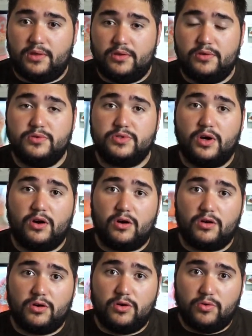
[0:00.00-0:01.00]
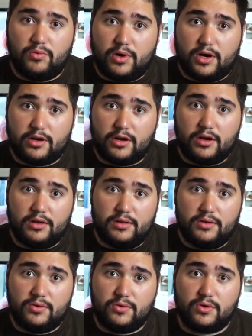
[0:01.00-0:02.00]
use RO water
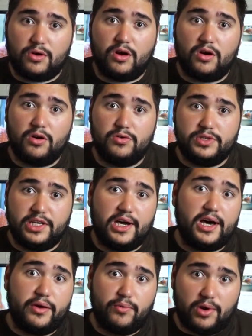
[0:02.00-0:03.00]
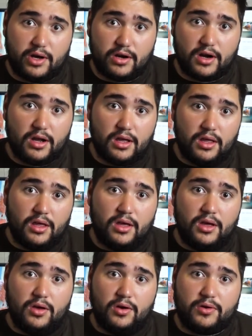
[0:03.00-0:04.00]
or RODI water.
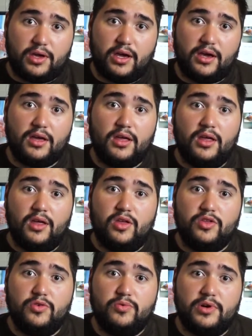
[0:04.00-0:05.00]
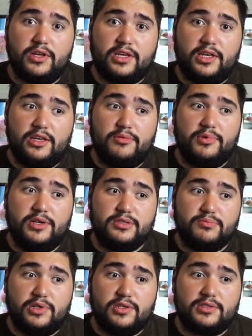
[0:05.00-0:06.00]
Okay, you want to keep as
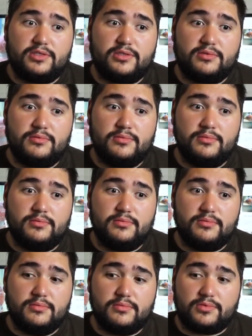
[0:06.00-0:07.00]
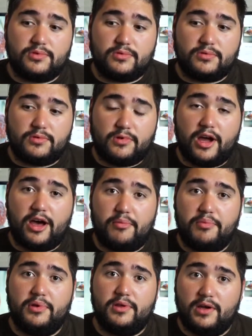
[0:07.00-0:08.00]
much
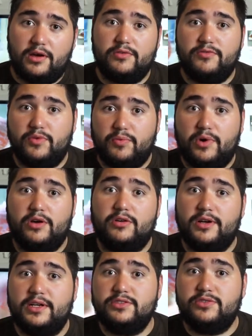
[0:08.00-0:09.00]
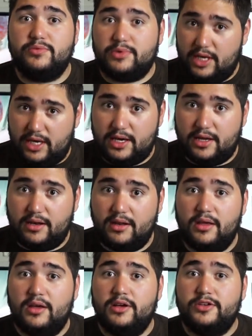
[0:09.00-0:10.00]
crap out of the water as you can.
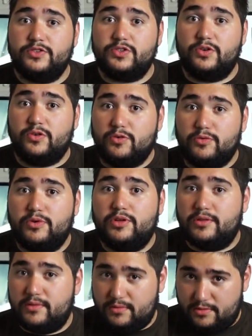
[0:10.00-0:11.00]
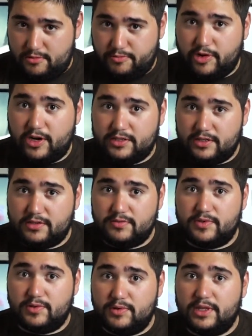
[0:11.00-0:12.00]
So the process of
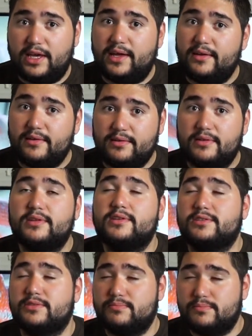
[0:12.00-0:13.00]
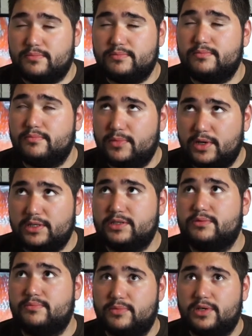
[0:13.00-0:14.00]
doing that is
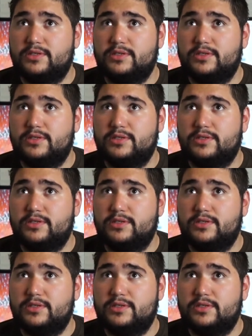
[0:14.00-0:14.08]
much